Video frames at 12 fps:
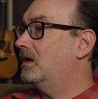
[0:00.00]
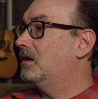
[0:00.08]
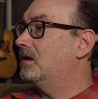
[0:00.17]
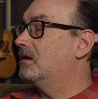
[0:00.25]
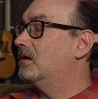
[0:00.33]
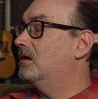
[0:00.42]

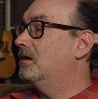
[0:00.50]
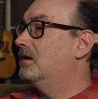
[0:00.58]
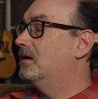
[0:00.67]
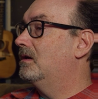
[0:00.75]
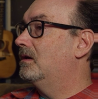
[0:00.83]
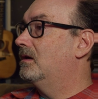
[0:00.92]
in
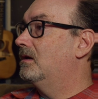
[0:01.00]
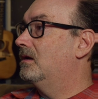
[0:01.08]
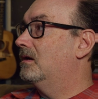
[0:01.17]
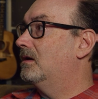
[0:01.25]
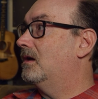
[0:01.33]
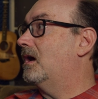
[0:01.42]

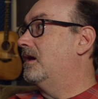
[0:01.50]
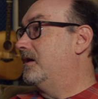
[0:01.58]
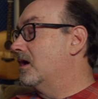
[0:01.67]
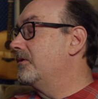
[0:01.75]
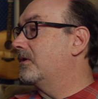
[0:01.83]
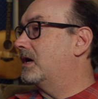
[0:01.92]

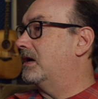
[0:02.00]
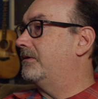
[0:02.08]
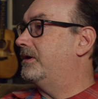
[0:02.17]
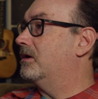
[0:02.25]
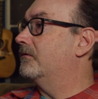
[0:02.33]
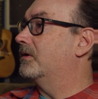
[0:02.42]
another
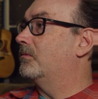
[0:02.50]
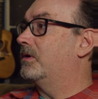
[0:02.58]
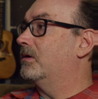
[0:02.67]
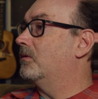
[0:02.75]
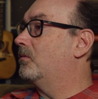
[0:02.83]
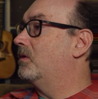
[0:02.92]
county over.
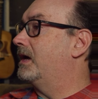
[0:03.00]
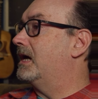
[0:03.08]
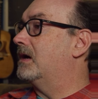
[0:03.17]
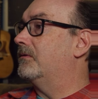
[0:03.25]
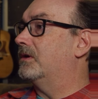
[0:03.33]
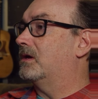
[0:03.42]
We were way
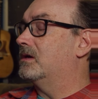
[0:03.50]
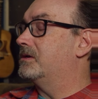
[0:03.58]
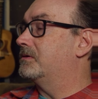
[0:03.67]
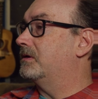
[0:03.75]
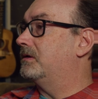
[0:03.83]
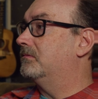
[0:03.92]
out in the
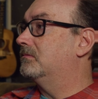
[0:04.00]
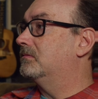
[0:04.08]
country.